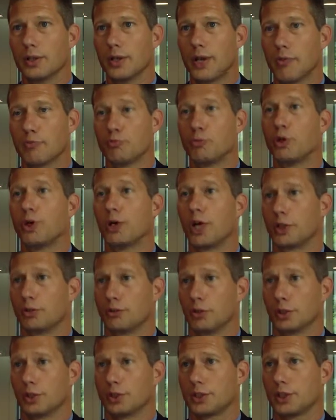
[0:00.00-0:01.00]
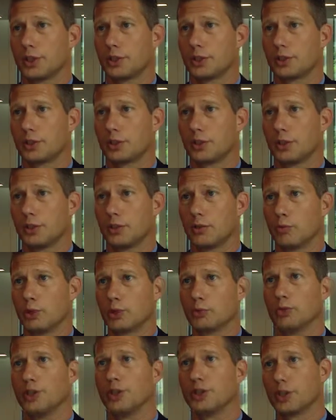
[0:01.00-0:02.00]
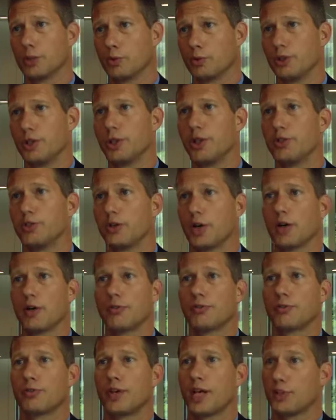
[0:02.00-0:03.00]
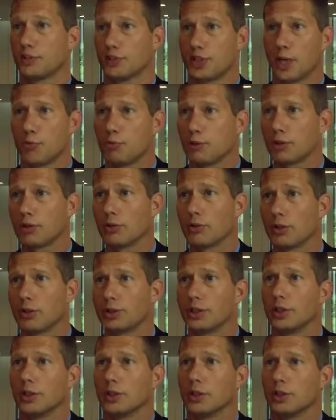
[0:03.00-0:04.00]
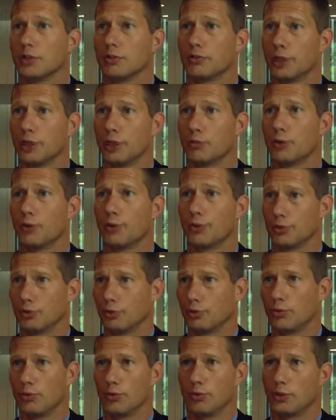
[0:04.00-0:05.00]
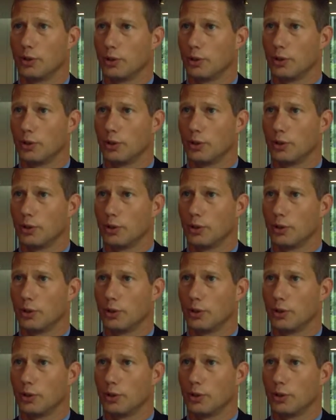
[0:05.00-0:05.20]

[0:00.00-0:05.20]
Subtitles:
have more hydrolysates, which means that we need to have enzyme technology available to